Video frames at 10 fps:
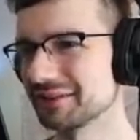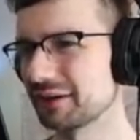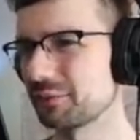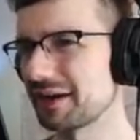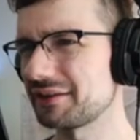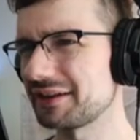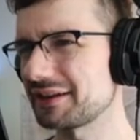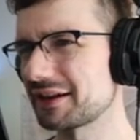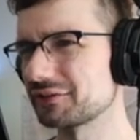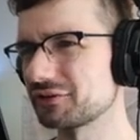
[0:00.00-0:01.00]
You're like, why do they
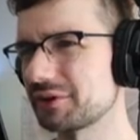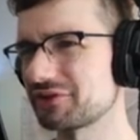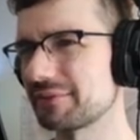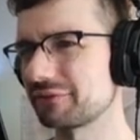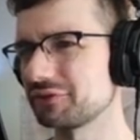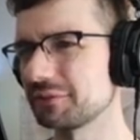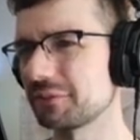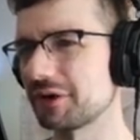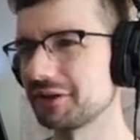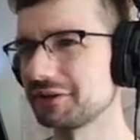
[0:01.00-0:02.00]
care so much about
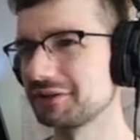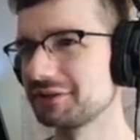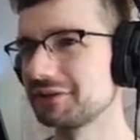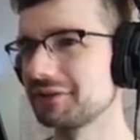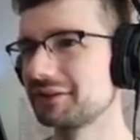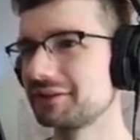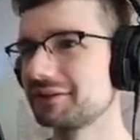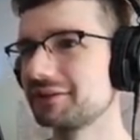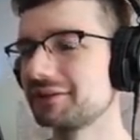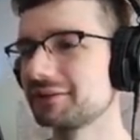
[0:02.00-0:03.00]
football? I'll
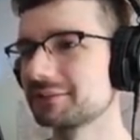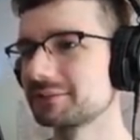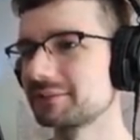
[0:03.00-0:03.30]
be here.